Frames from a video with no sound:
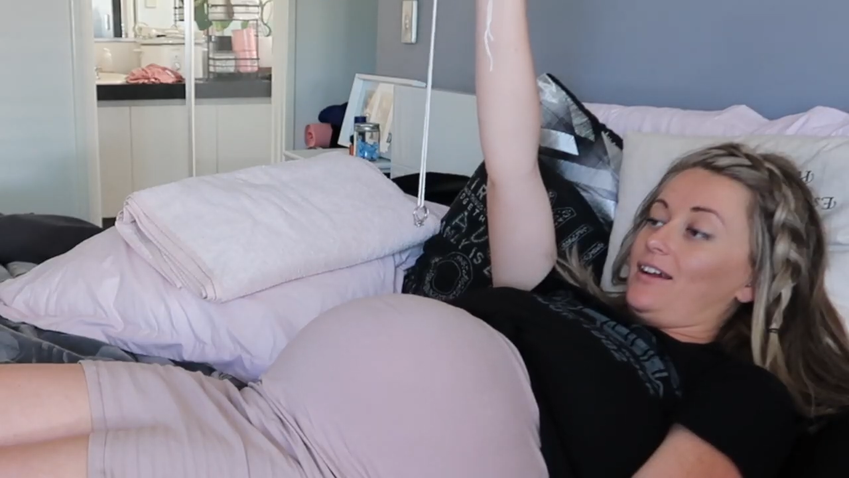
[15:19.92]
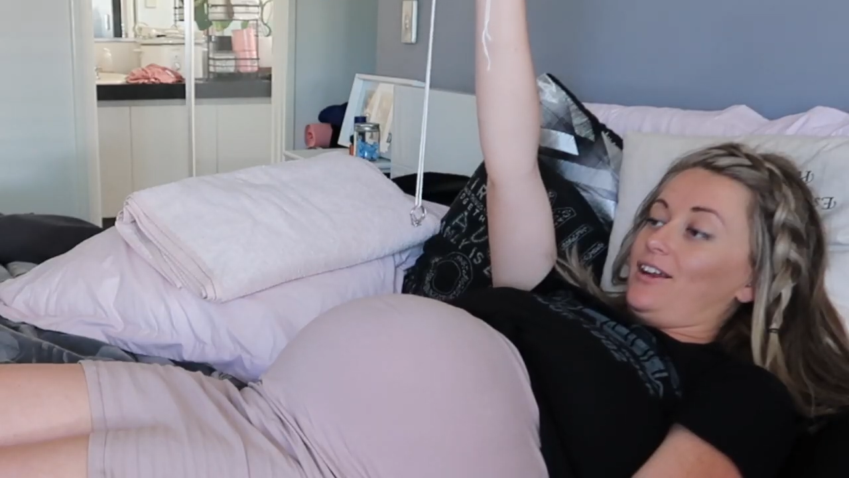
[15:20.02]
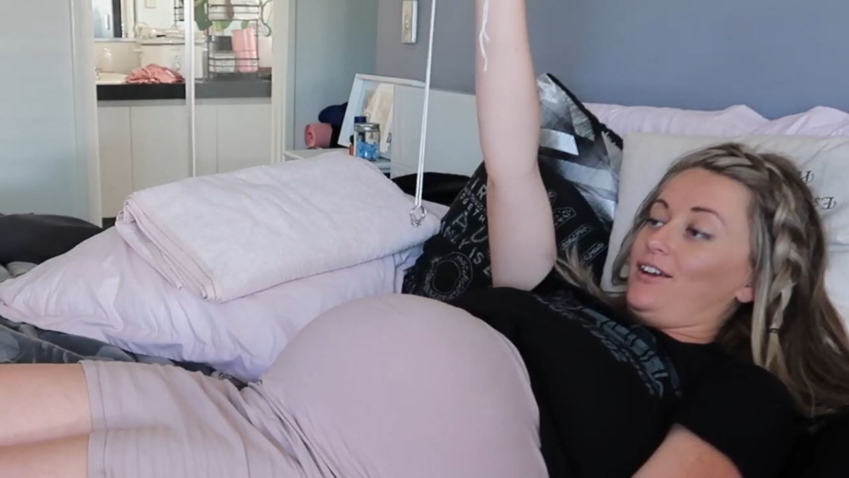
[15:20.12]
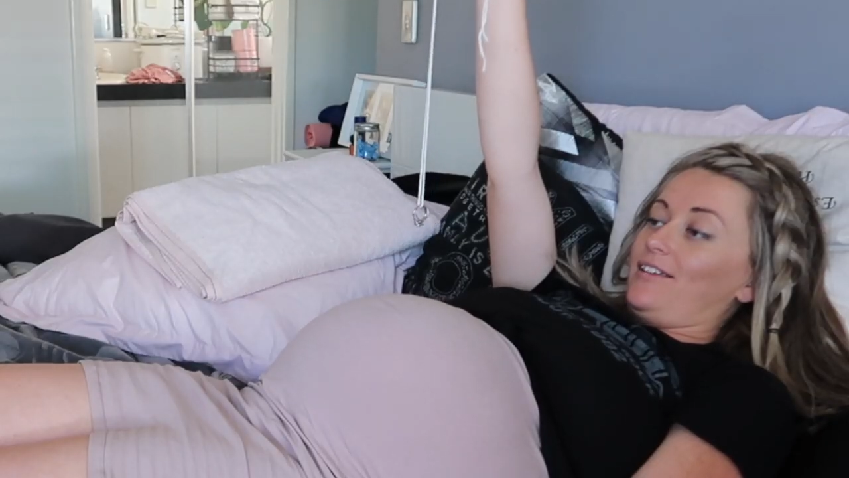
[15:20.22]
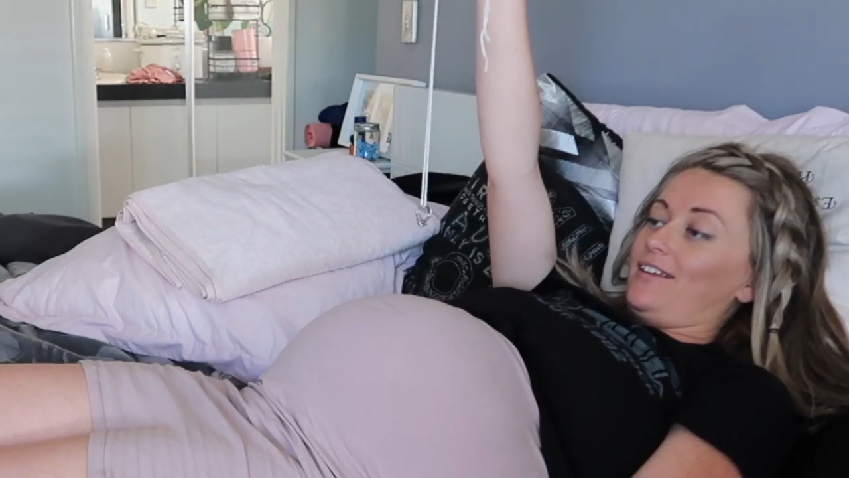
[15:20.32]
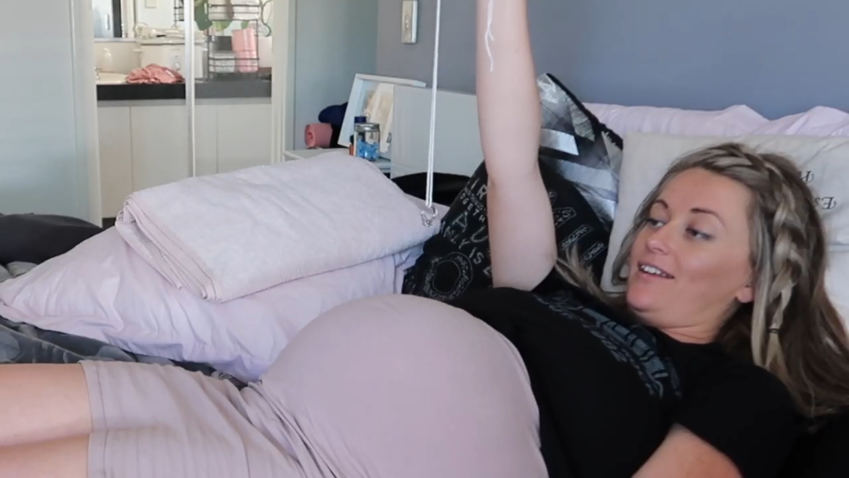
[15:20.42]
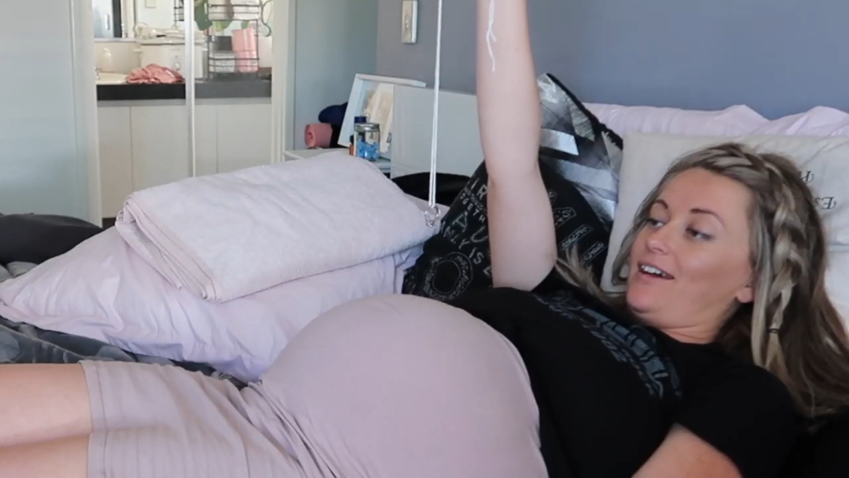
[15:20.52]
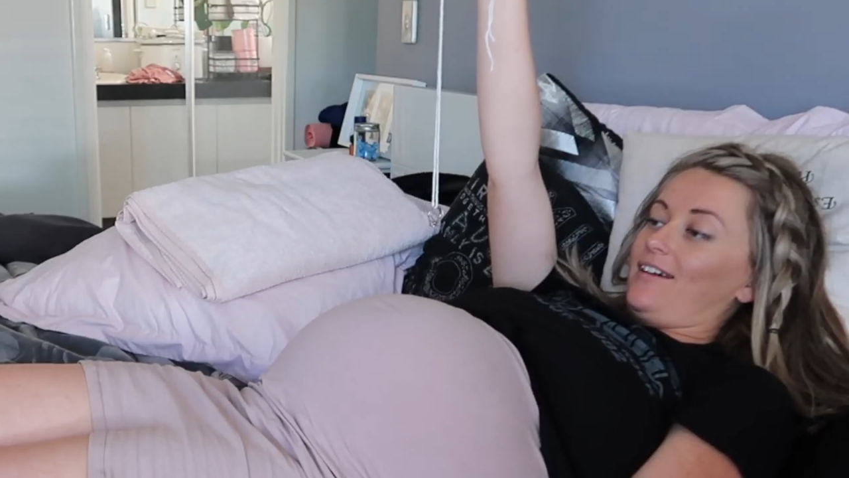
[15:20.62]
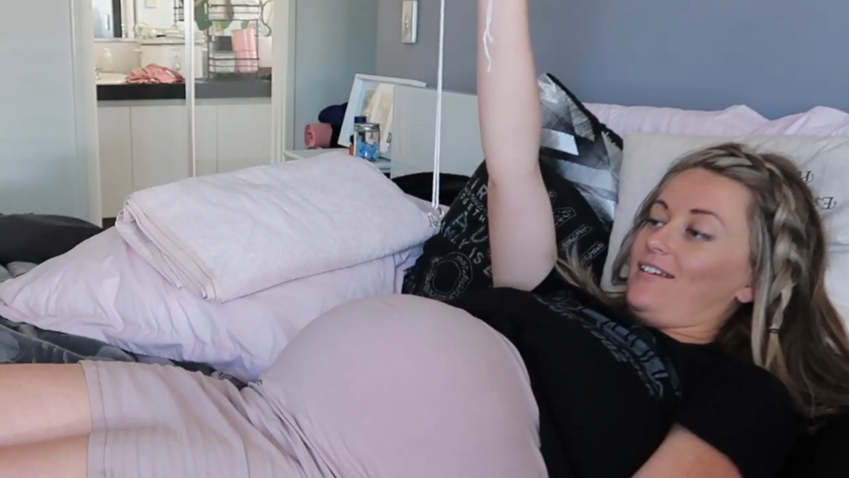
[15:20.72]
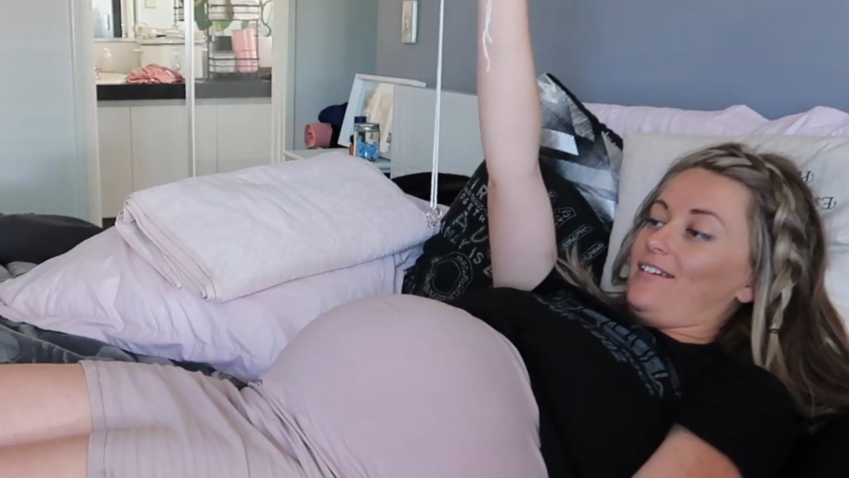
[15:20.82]
Can you see
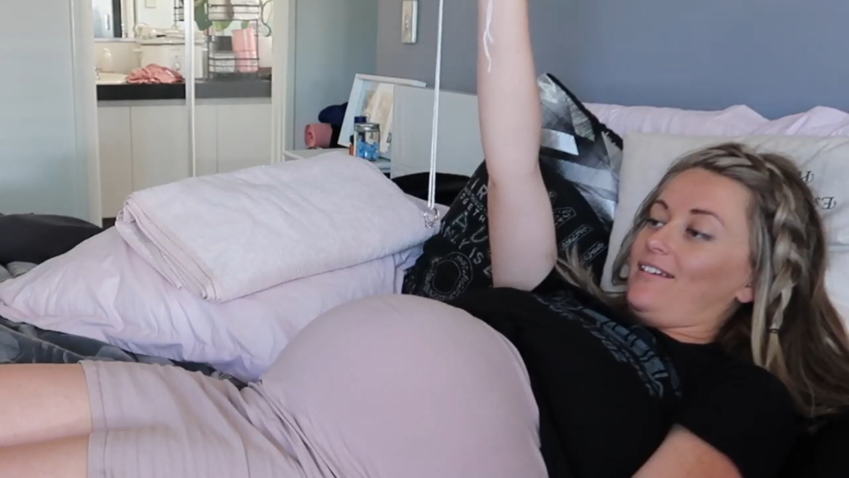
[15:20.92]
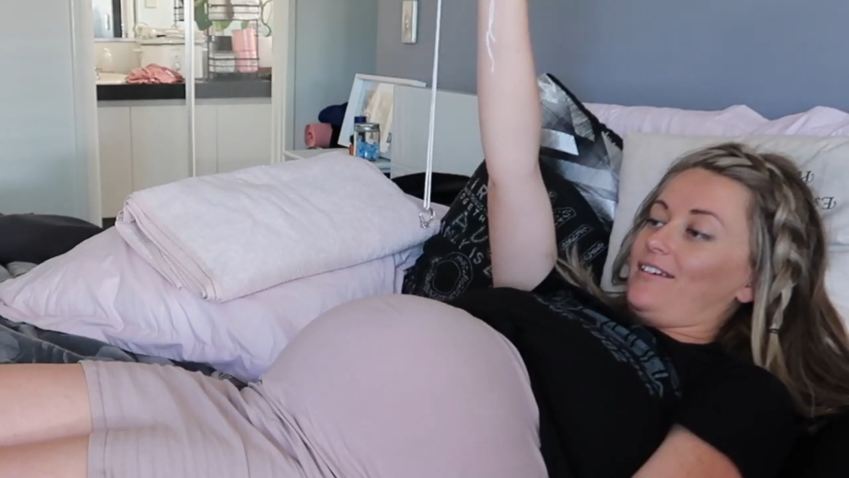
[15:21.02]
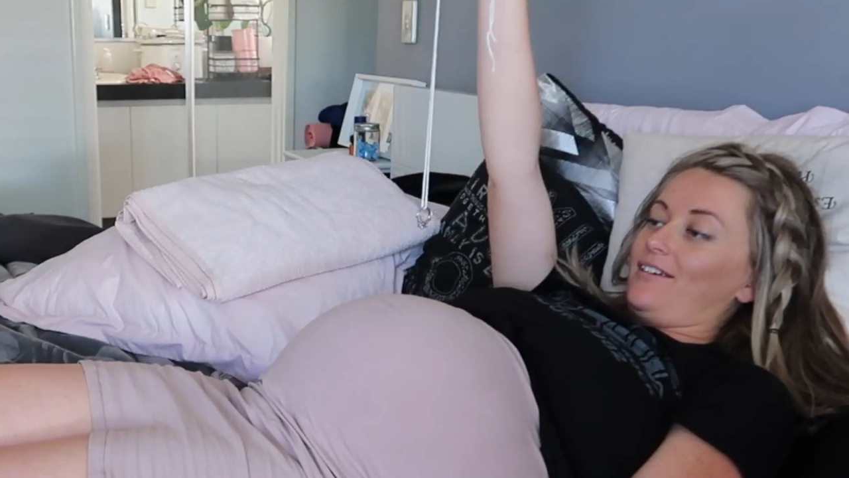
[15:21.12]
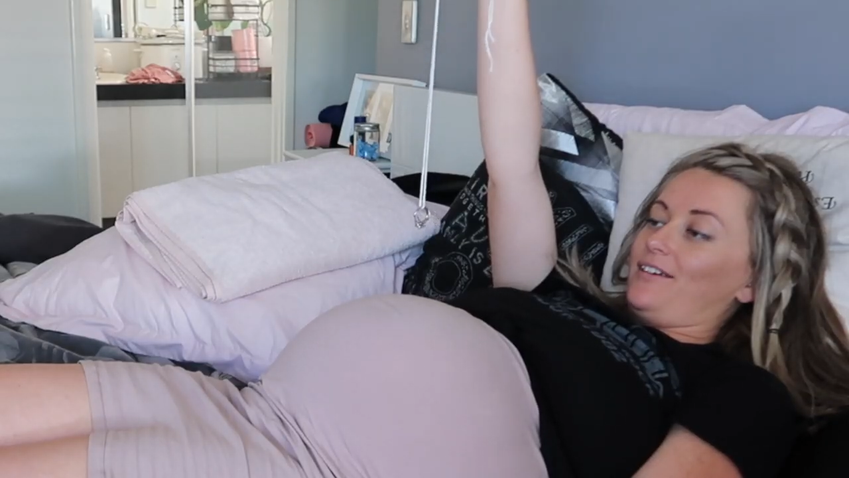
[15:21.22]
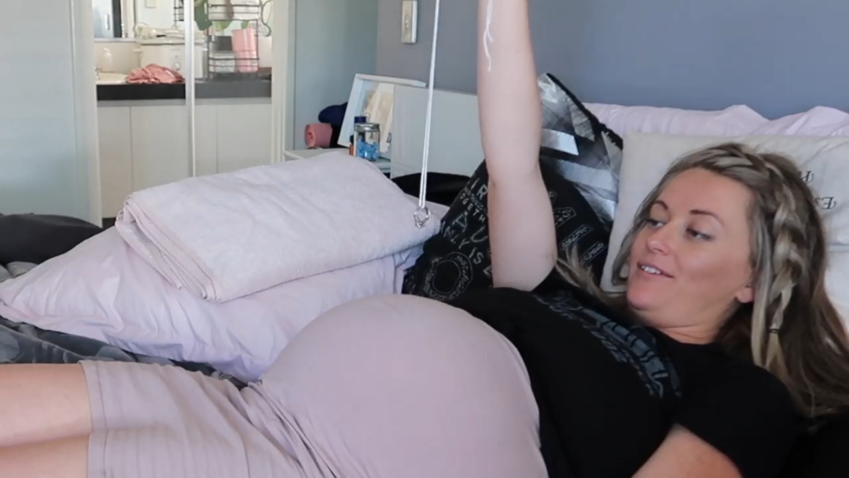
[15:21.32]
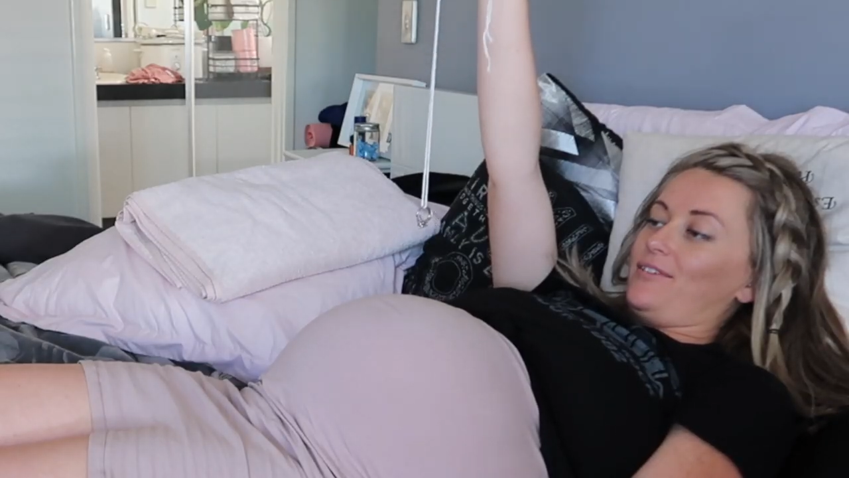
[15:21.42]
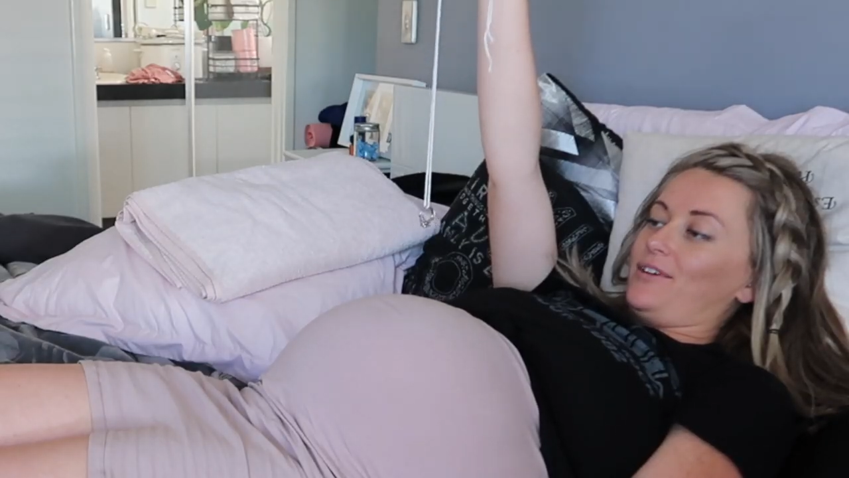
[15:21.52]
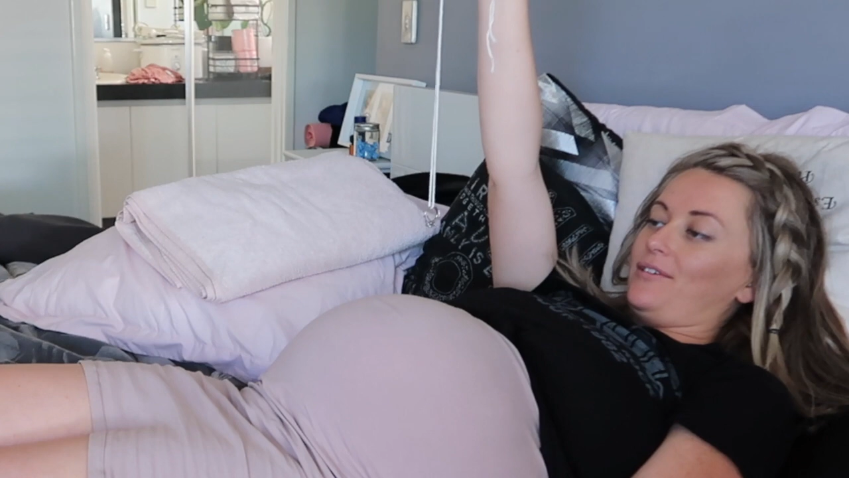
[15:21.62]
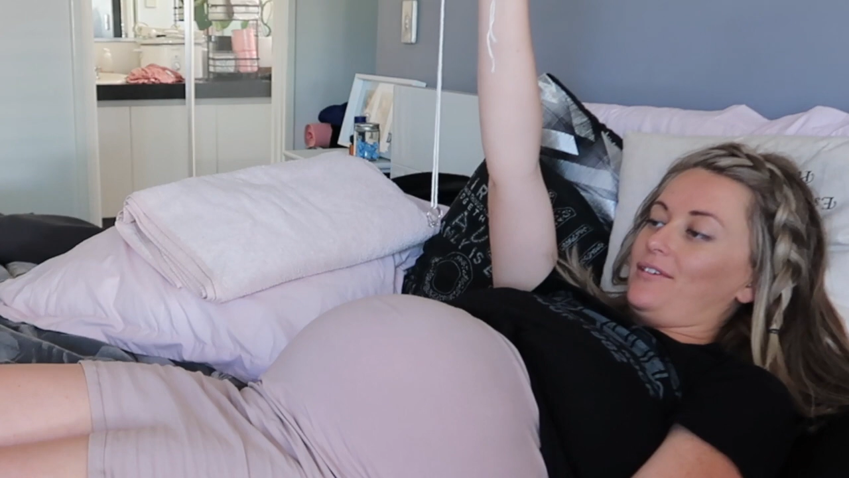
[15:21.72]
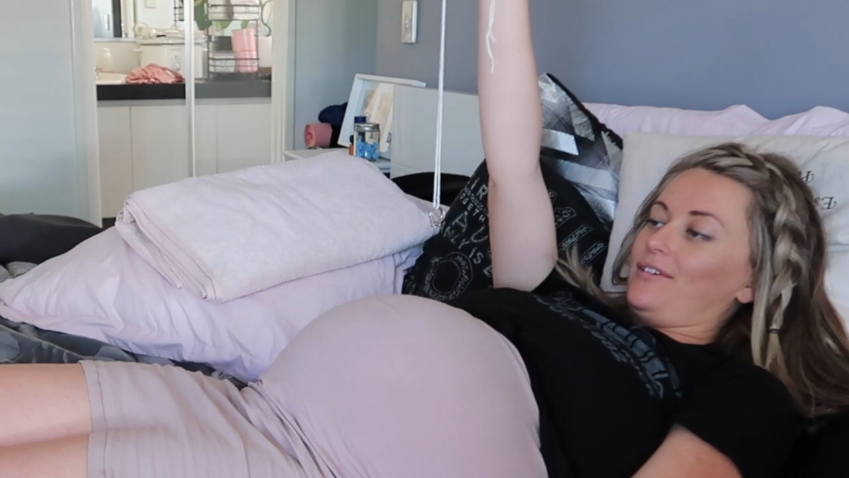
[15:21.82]
that? I don't
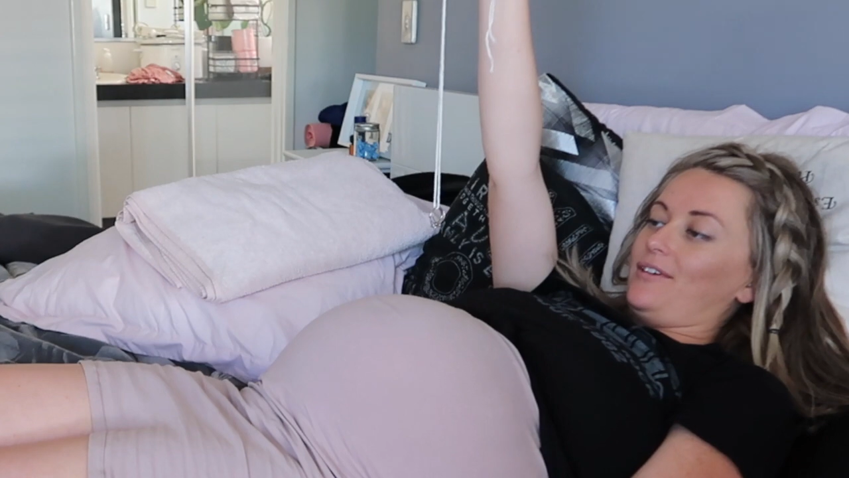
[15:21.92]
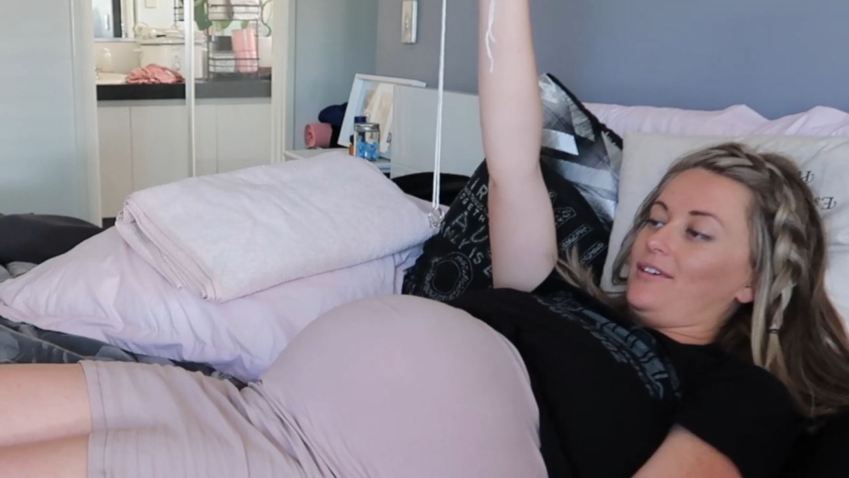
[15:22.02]
even know.